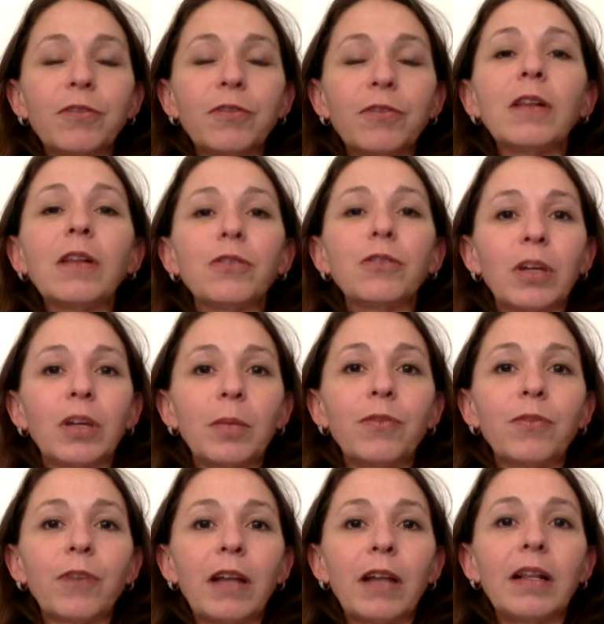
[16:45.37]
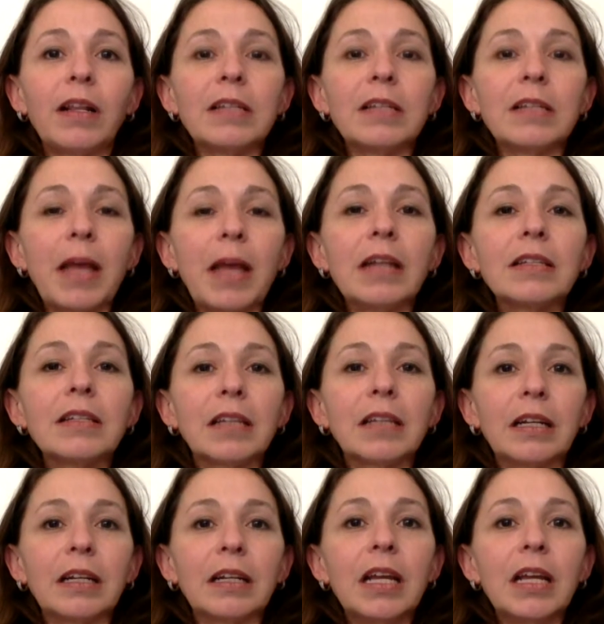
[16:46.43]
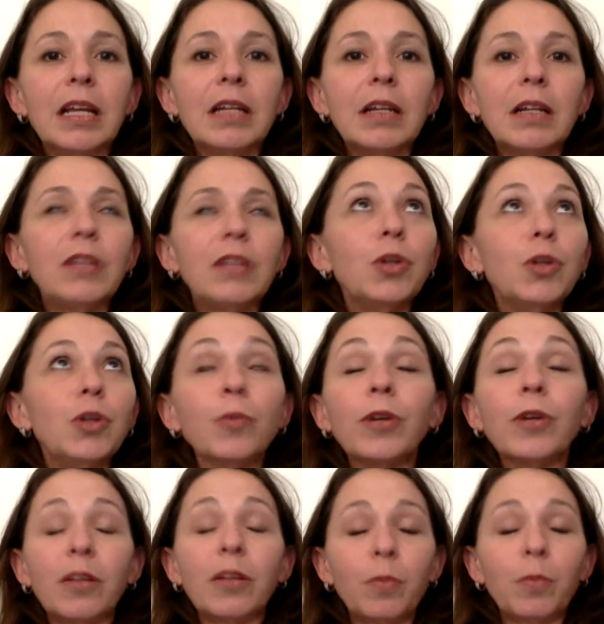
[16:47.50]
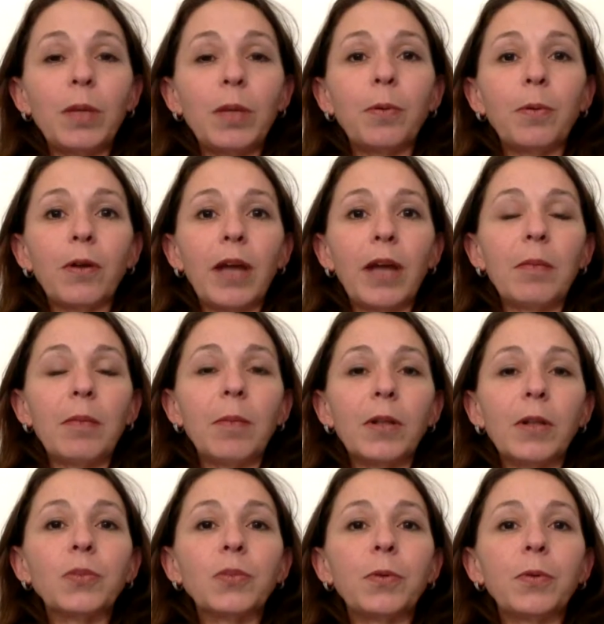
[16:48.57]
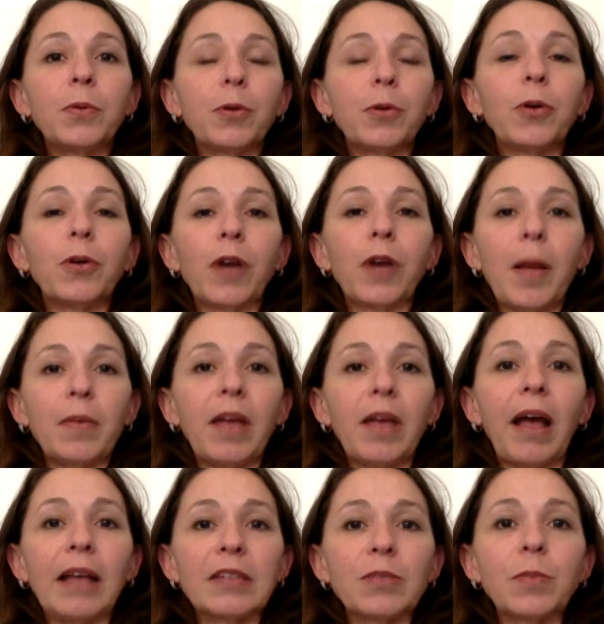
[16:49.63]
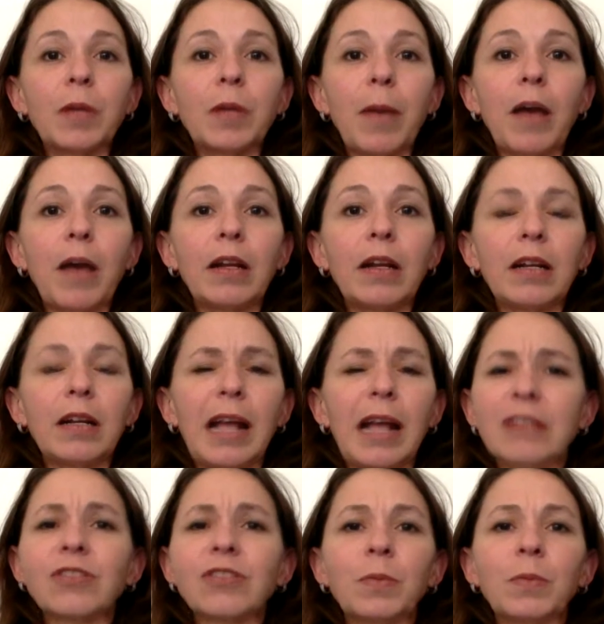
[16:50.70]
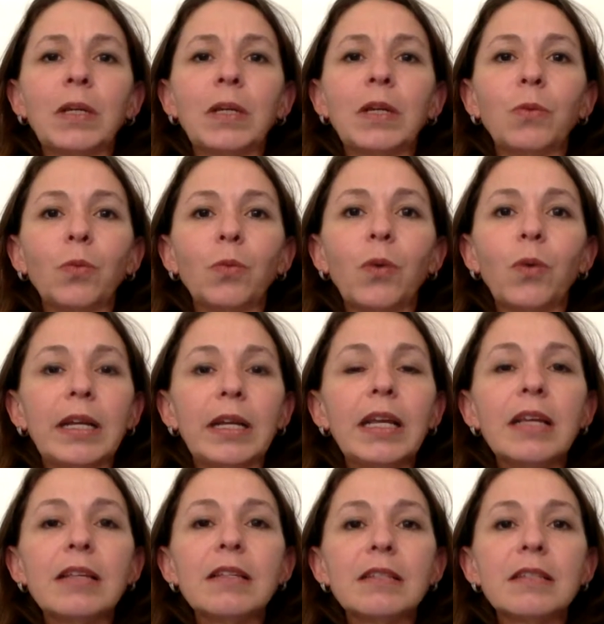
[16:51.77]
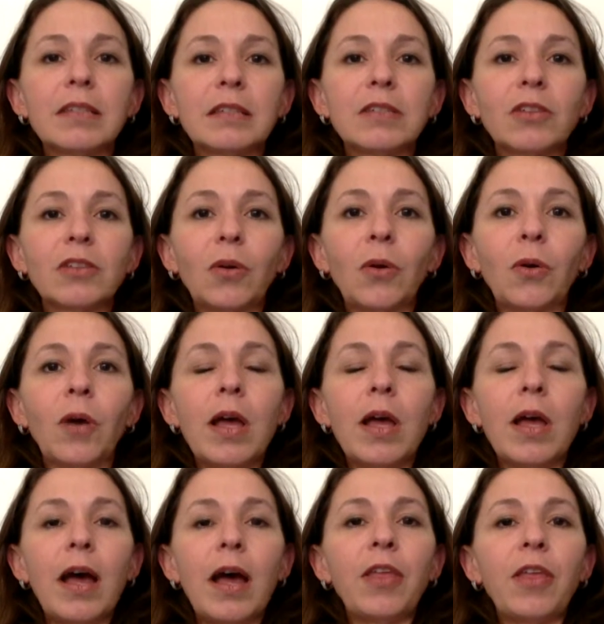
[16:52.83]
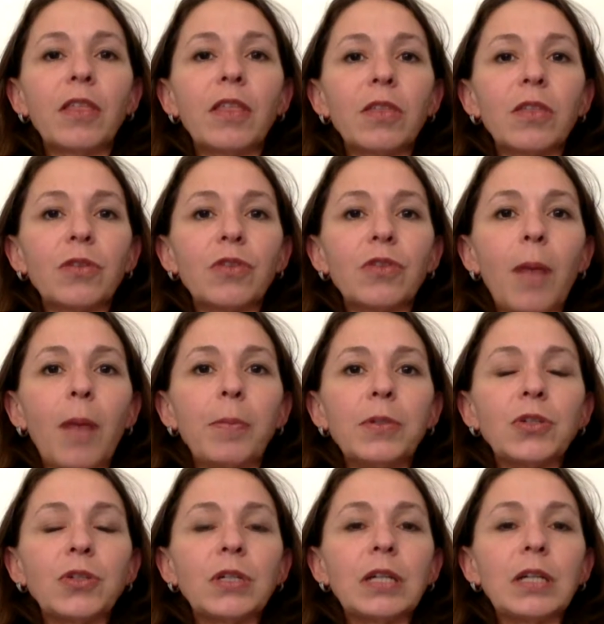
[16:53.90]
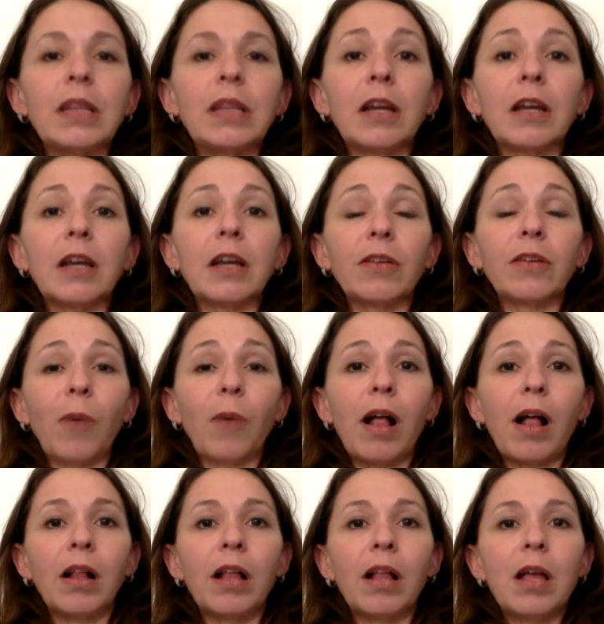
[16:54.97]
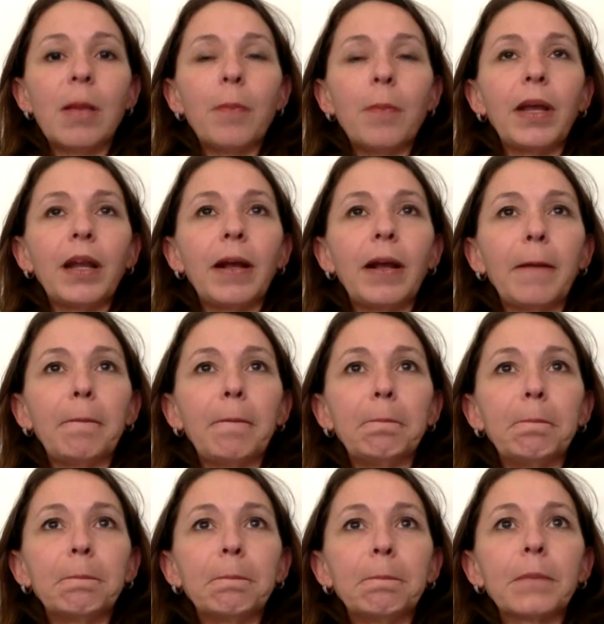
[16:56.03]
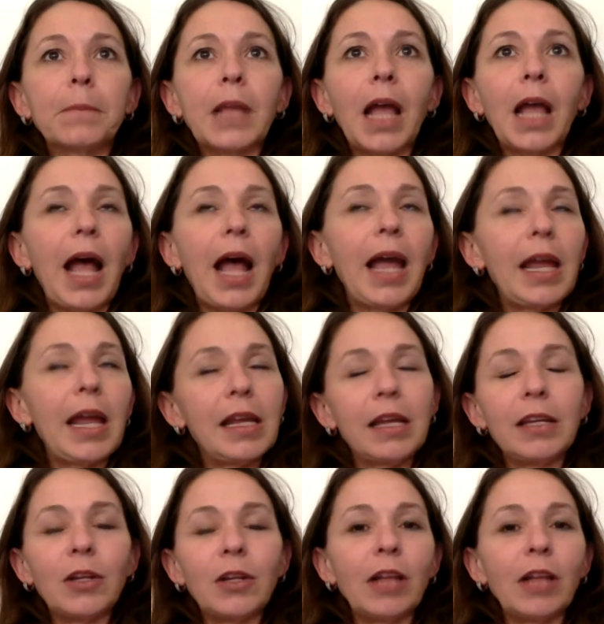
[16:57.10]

fellowships for adolescent medicine, numerous people at multiple programs asked me about it and asked me what it is, so I think that there's opportunity there as well. But I